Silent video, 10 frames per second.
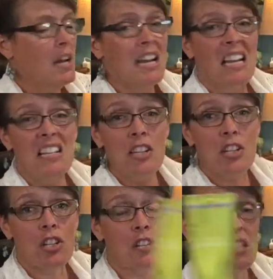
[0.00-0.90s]
And
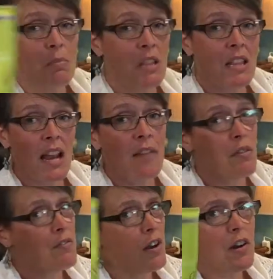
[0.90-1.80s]
conditioner is something that I have a
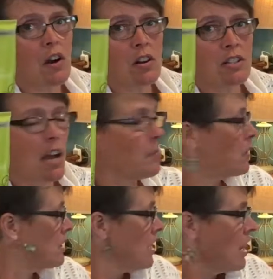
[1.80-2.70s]
very hard time with.